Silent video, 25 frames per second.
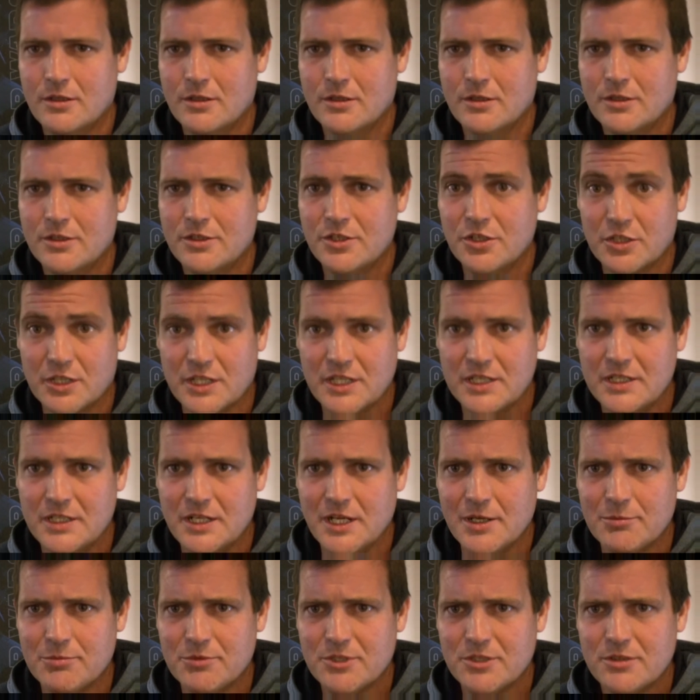You're
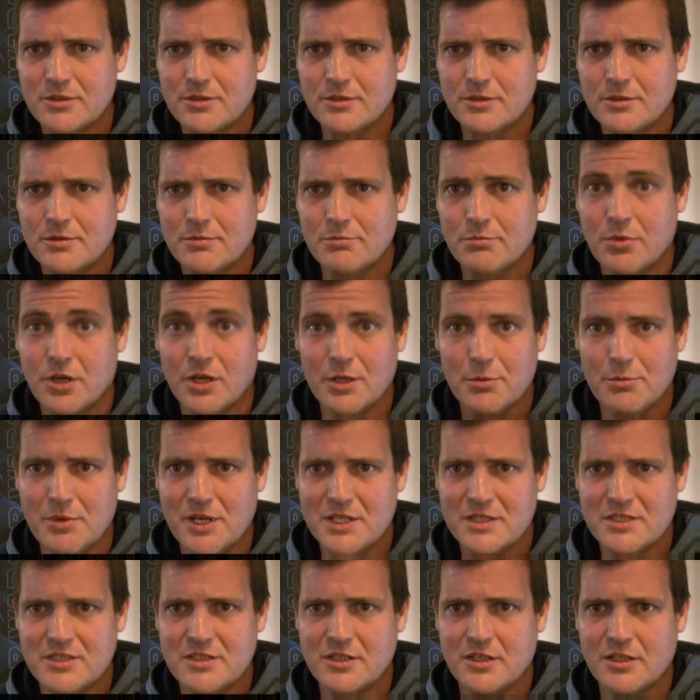kidnapped by a mad
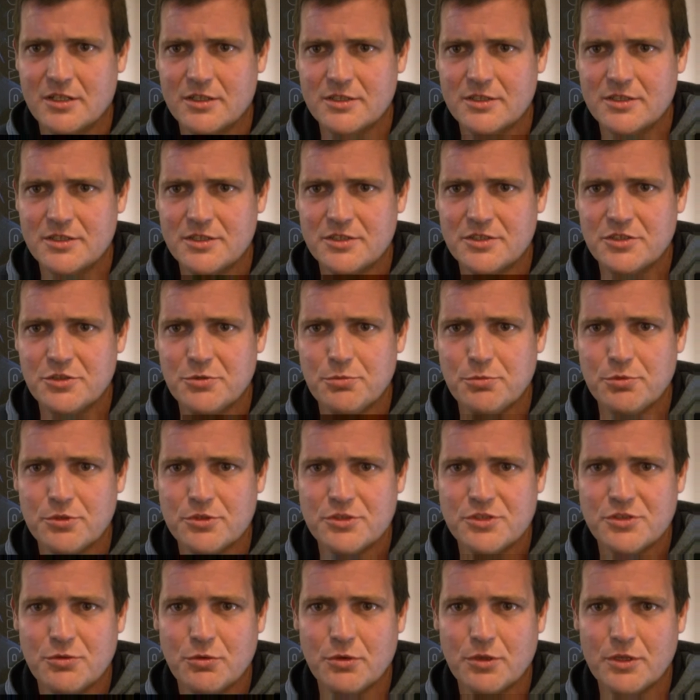scientist who puts you
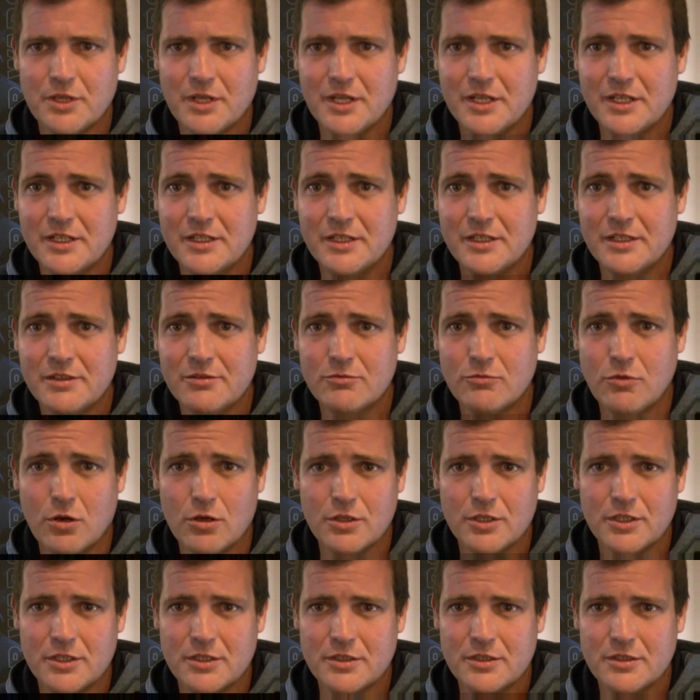on a rocket
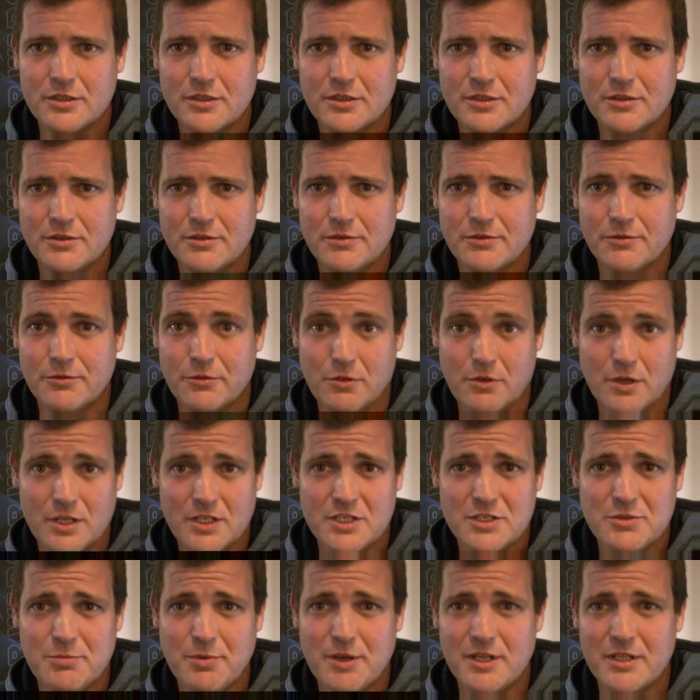for outer
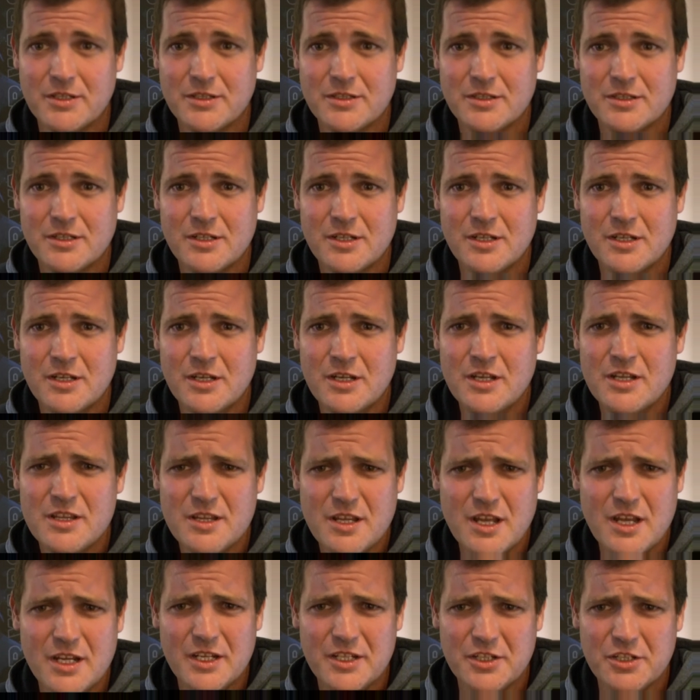space. There
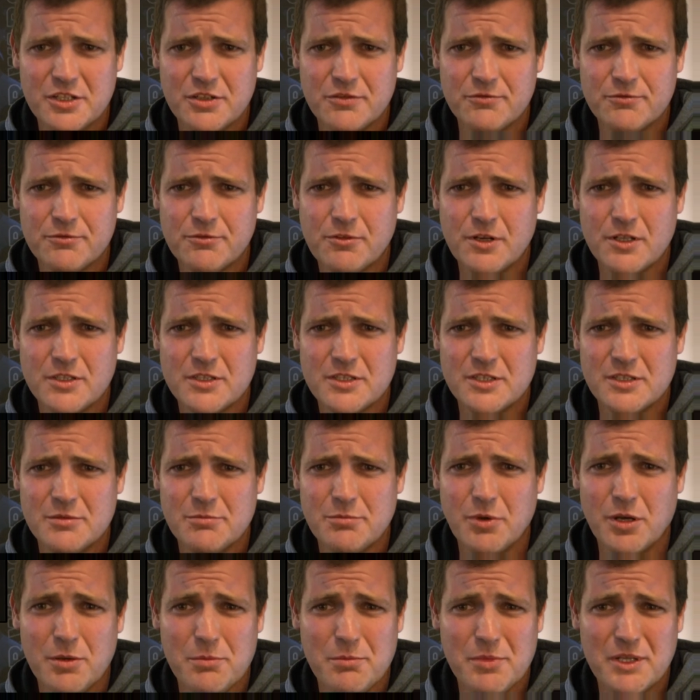confronted by
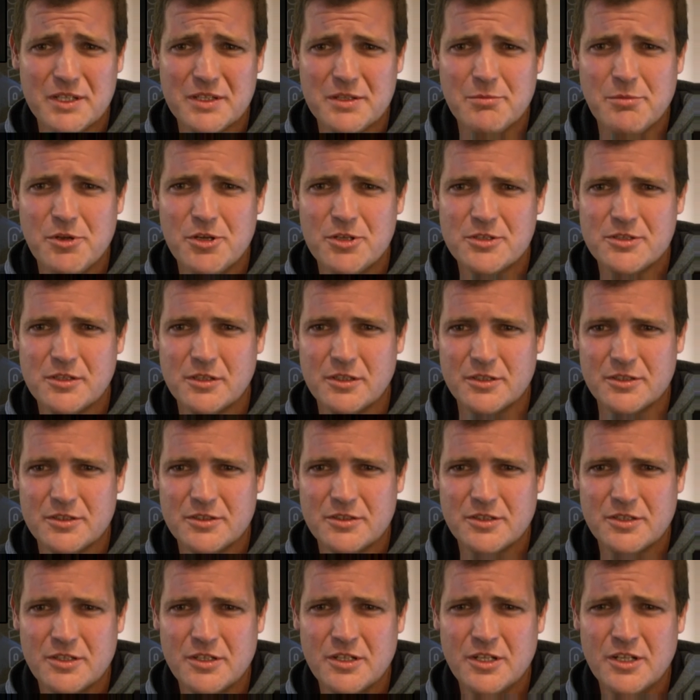Ming the Merciless,
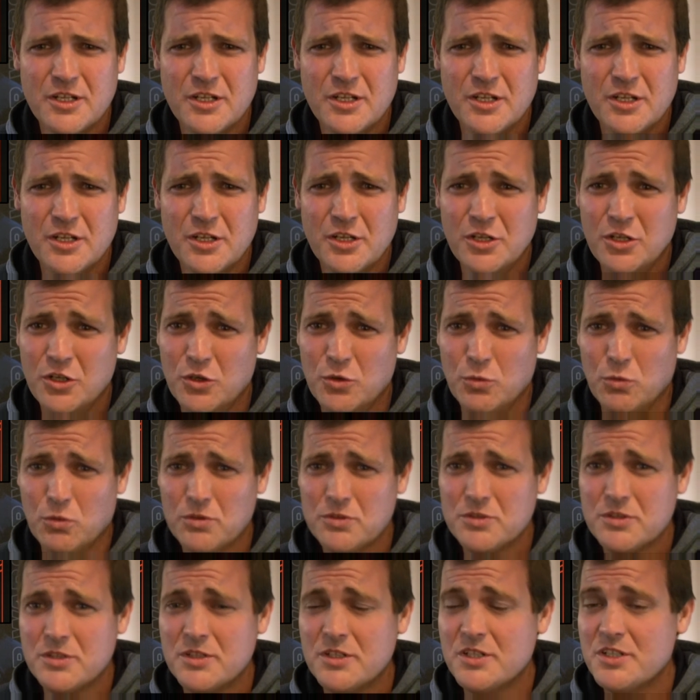who wants to
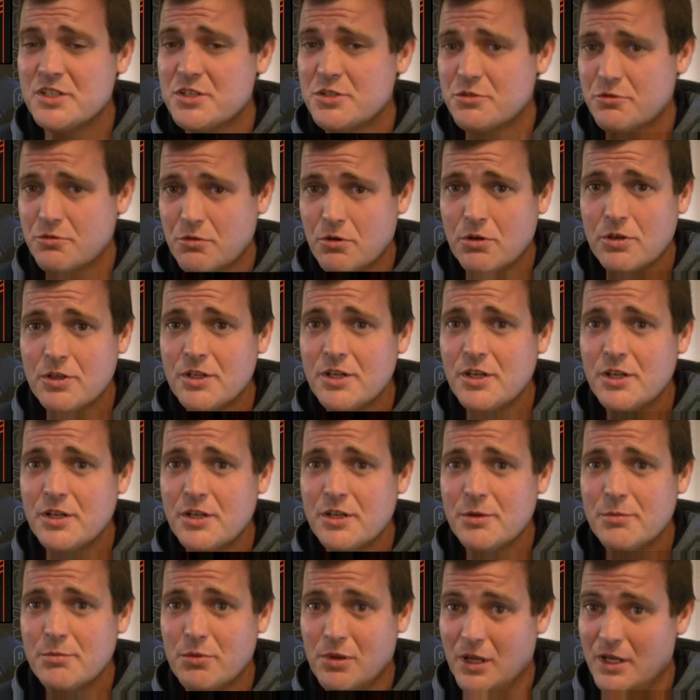destroy
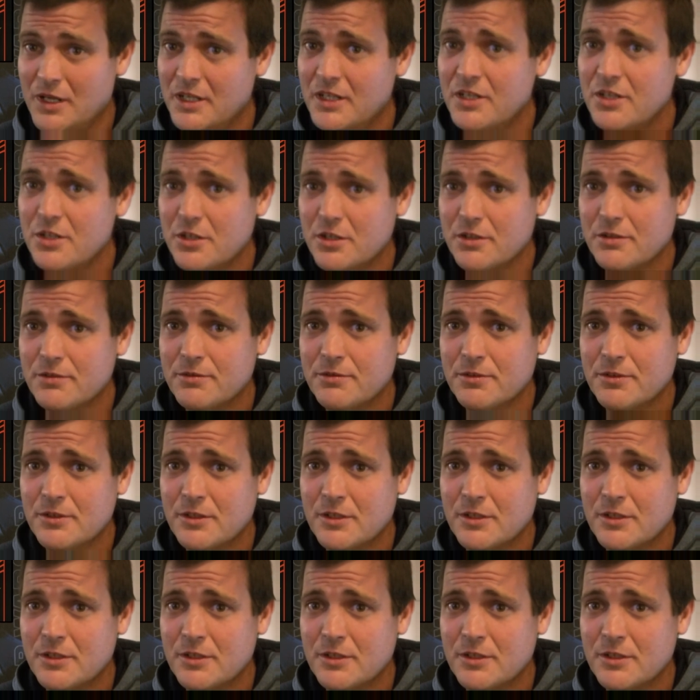planet Earth,